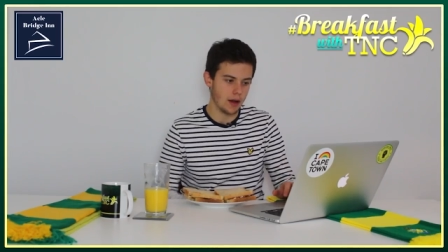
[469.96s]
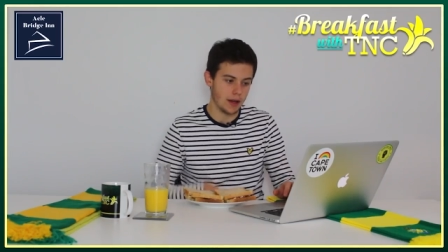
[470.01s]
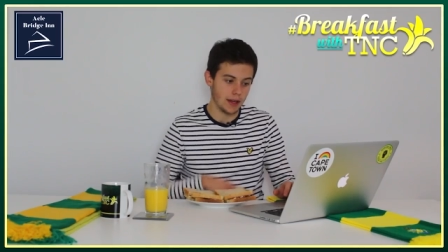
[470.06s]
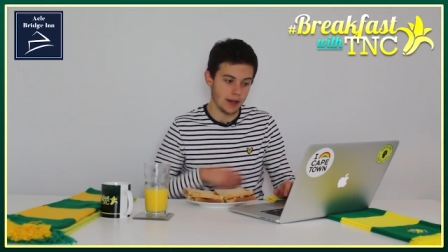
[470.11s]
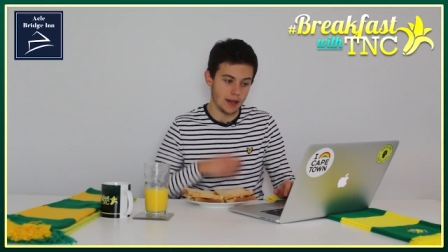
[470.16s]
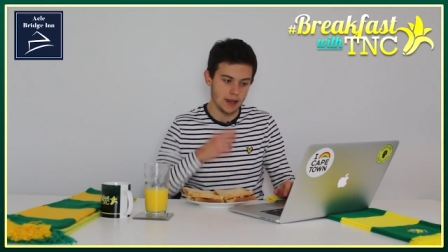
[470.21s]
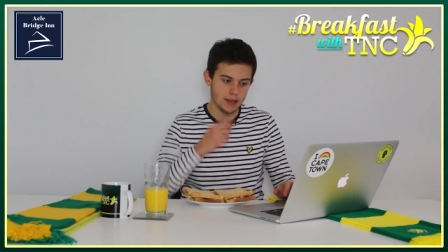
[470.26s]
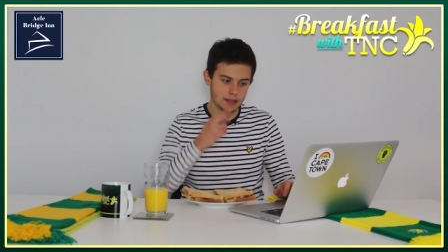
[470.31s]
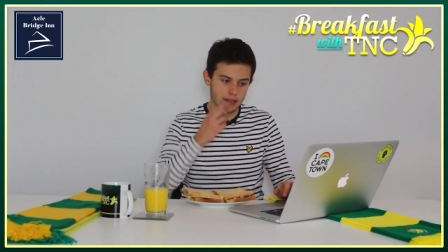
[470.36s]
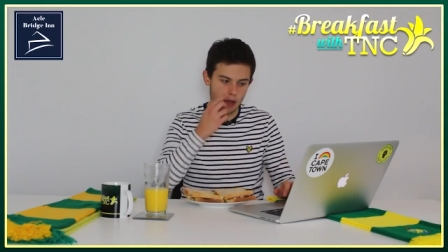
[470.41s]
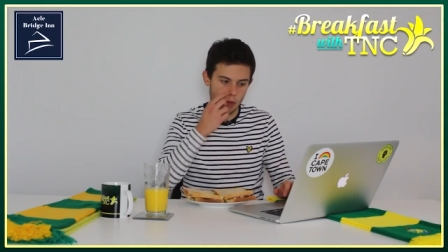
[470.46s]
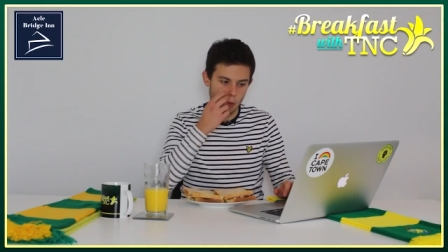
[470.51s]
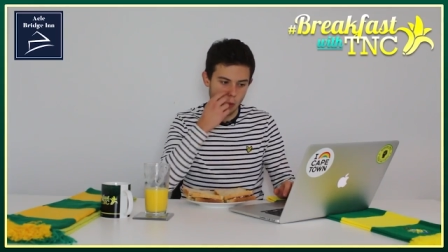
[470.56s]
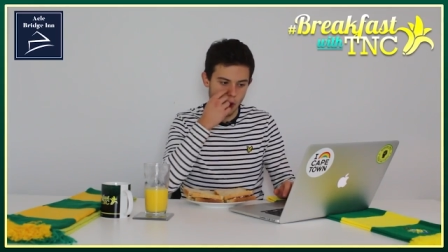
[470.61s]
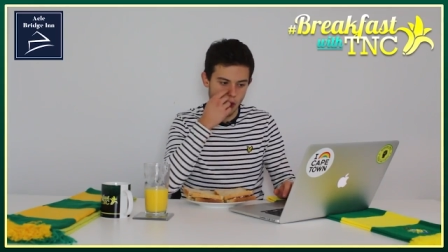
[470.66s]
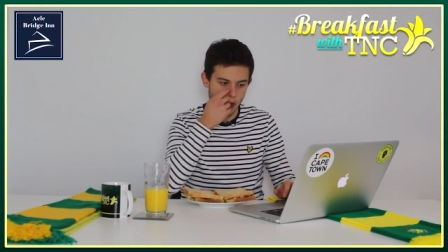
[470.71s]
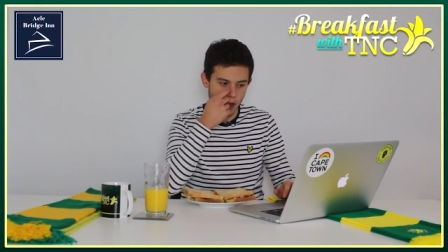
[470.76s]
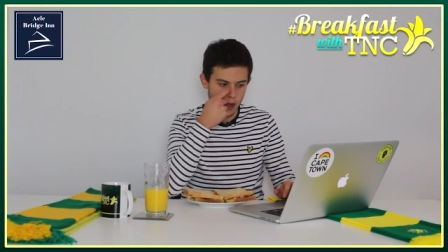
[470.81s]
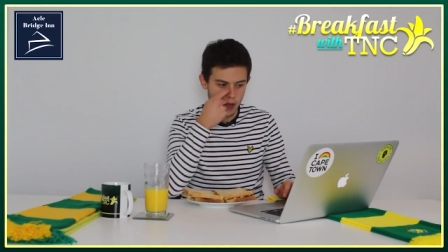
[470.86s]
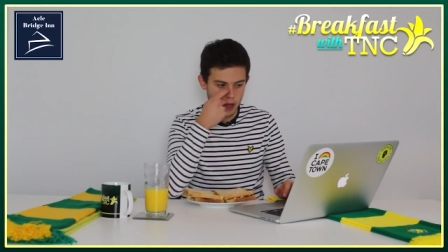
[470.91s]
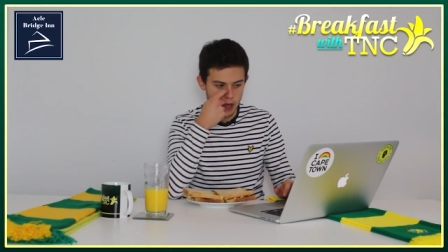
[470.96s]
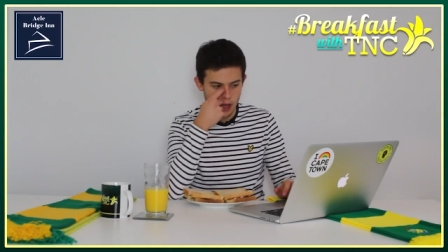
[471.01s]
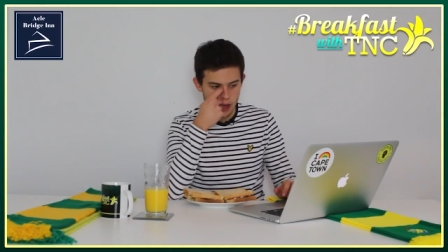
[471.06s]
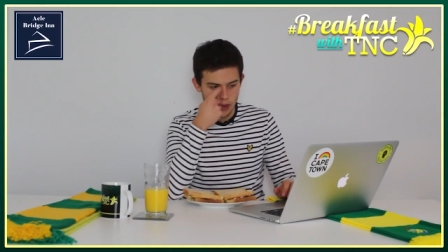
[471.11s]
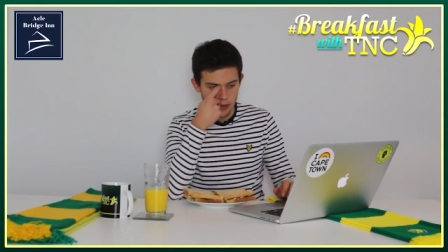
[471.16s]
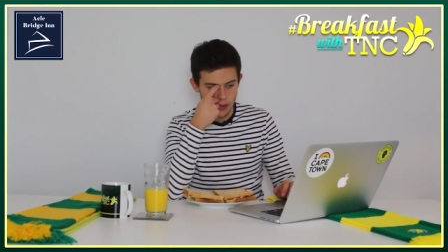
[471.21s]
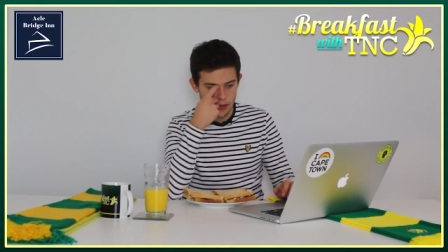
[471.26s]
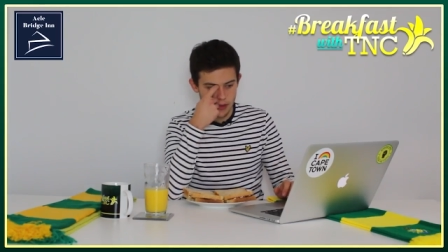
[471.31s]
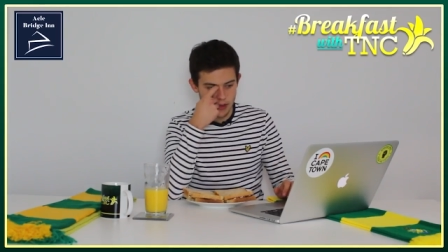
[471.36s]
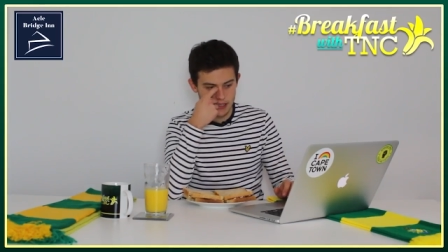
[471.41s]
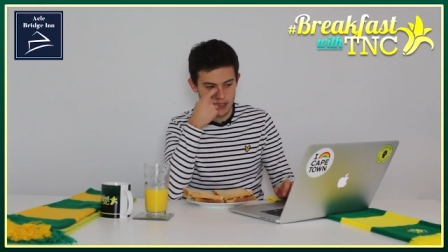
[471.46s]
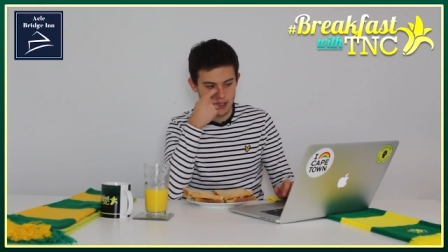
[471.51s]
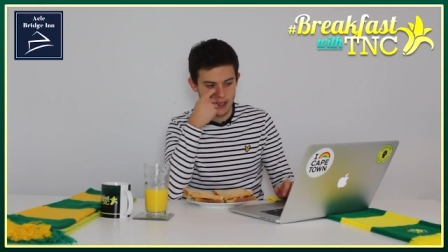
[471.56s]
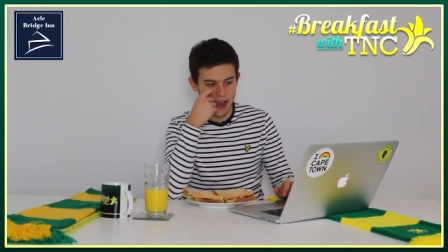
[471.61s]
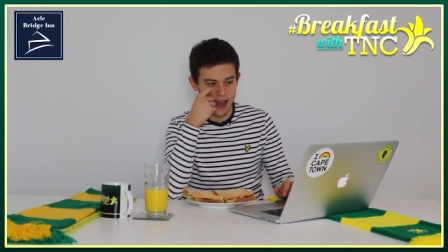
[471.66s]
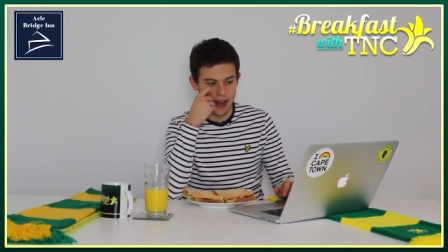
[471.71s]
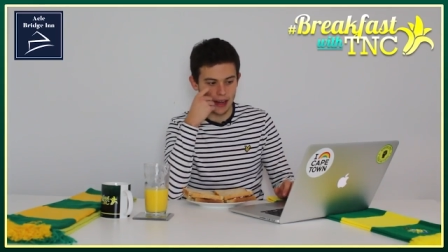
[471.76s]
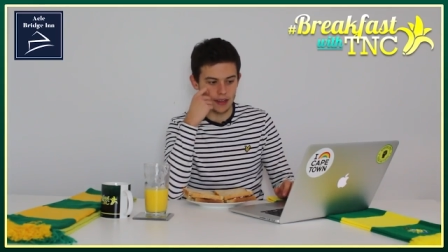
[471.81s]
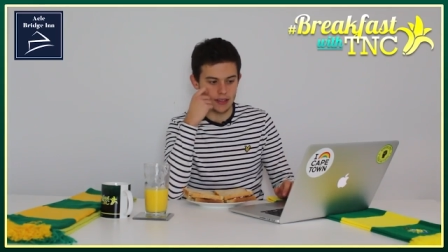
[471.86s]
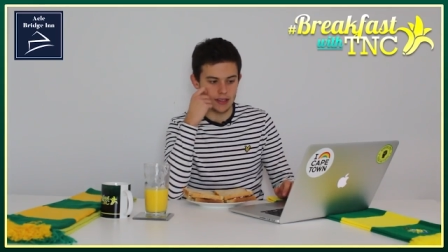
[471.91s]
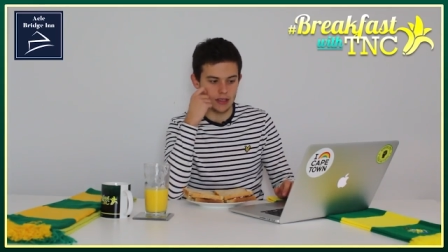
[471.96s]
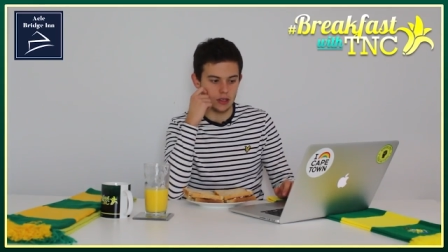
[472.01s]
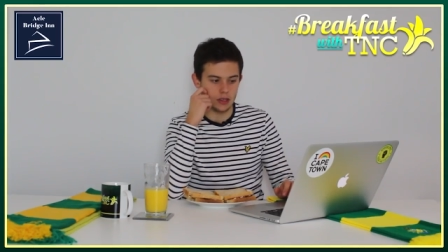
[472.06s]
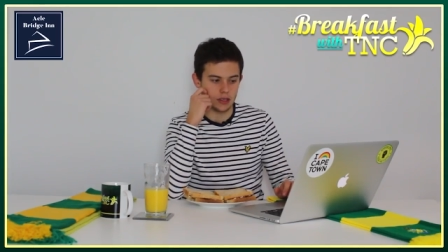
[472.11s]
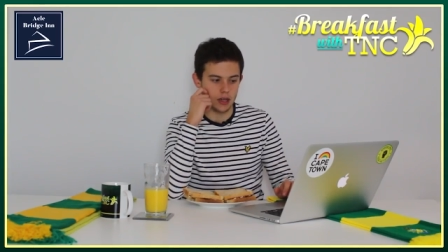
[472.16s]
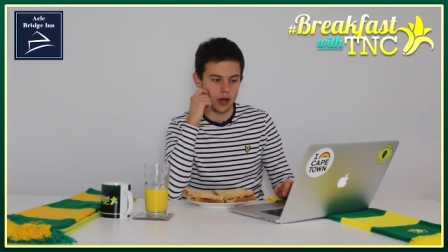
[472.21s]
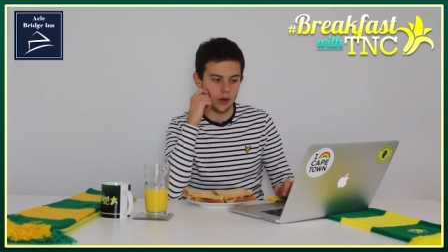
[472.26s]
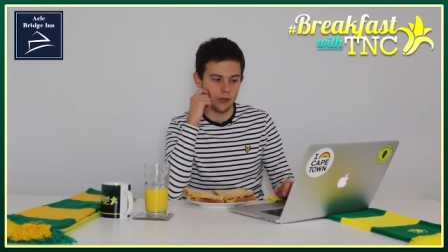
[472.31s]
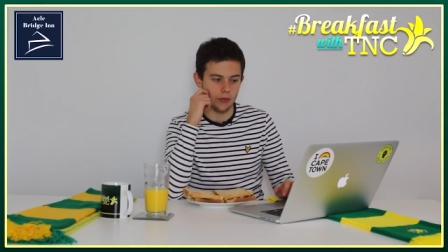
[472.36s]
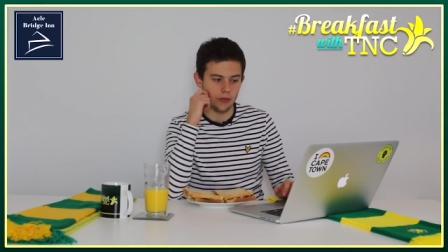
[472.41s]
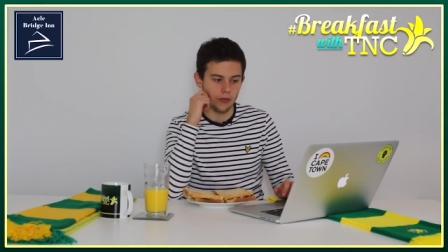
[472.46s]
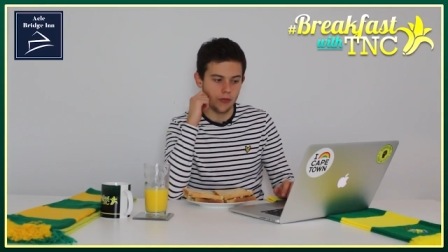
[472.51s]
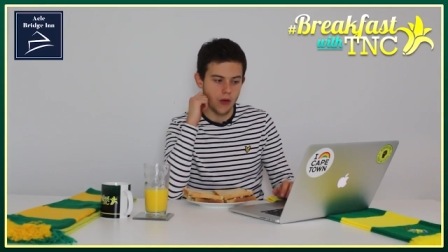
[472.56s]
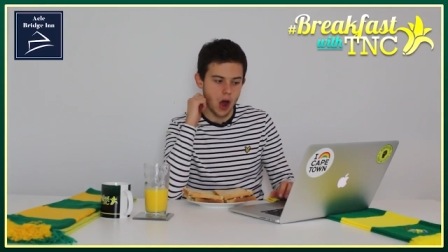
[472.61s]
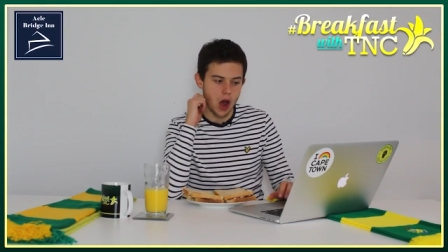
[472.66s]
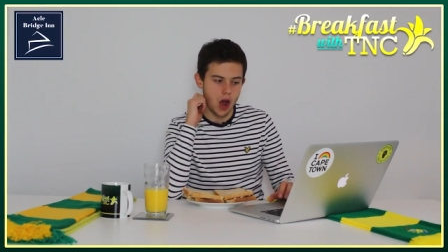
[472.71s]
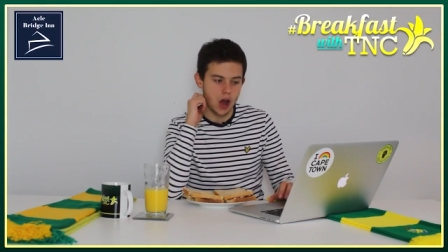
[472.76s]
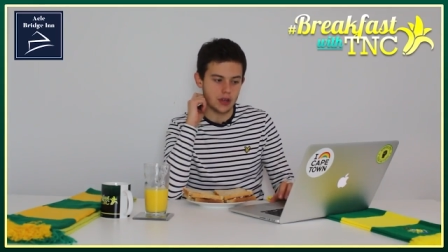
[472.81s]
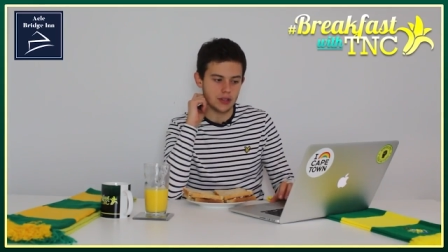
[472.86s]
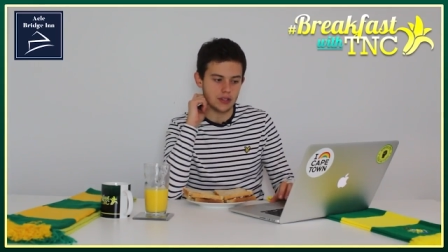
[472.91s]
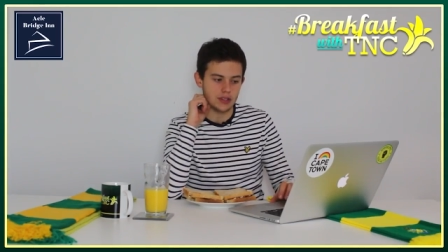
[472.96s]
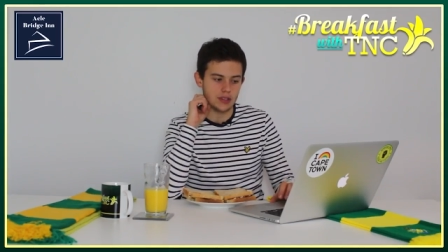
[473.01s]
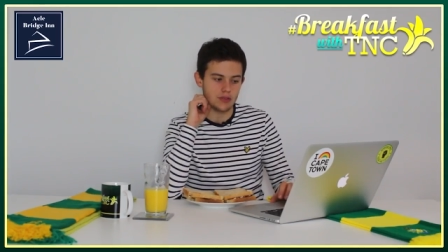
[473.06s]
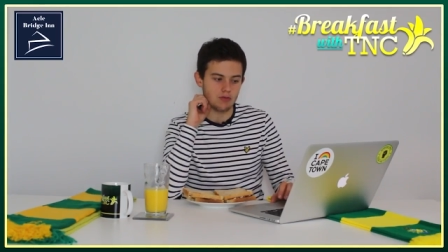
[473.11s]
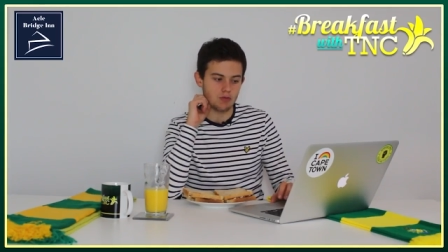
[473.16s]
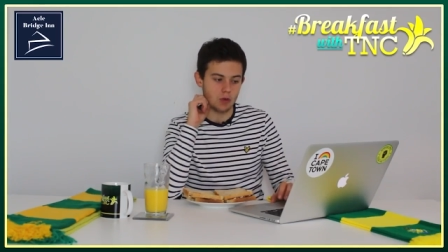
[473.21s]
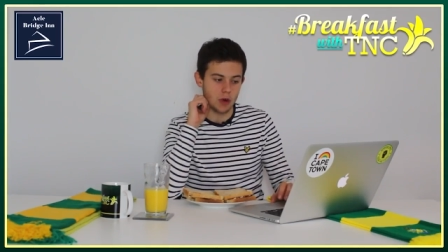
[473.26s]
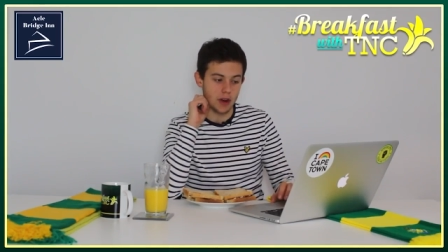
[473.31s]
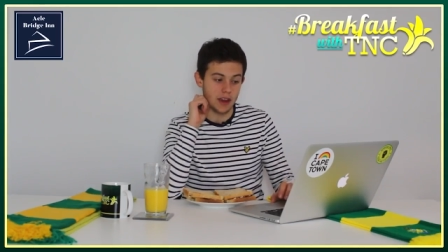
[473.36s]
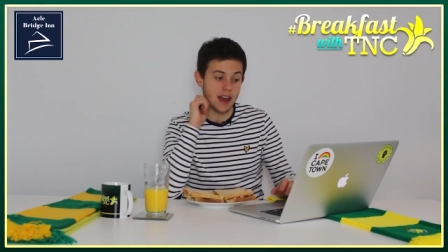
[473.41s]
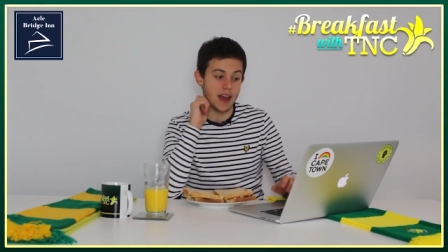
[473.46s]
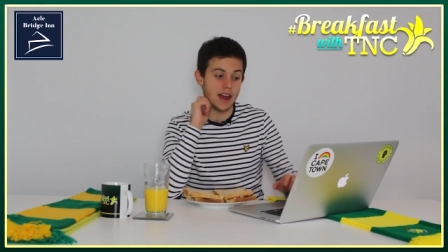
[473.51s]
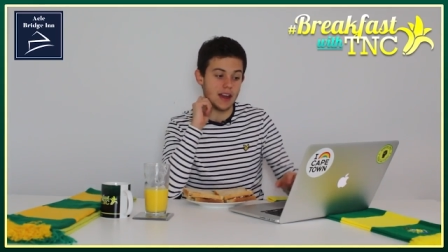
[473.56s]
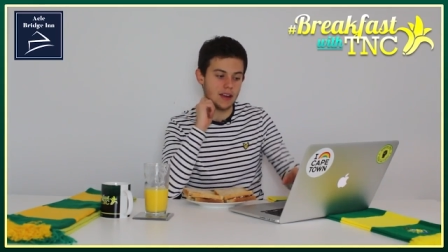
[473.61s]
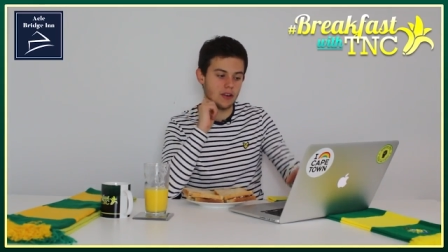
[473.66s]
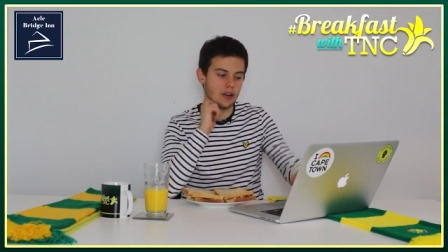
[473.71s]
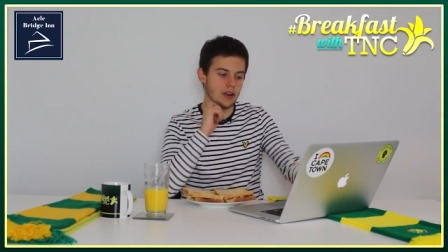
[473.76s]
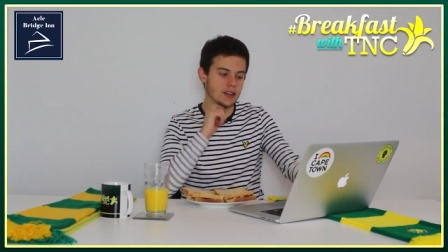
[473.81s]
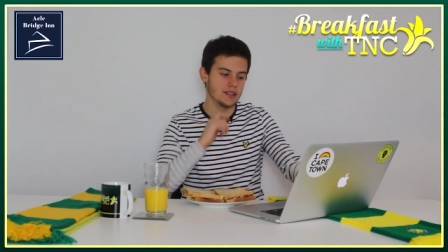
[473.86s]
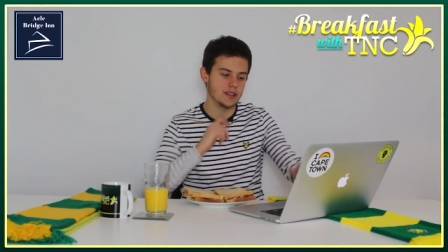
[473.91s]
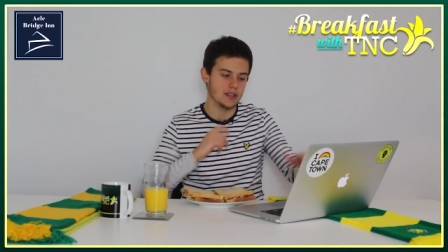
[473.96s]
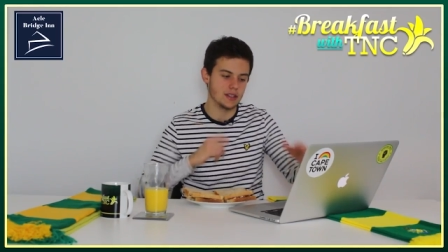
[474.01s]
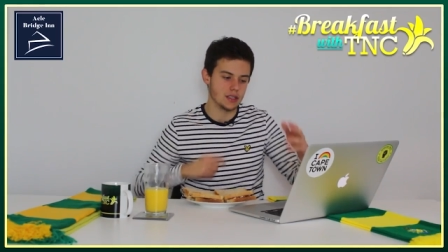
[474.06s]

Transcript: in here somewhere that this is Alex Neil's kind of first, here it is.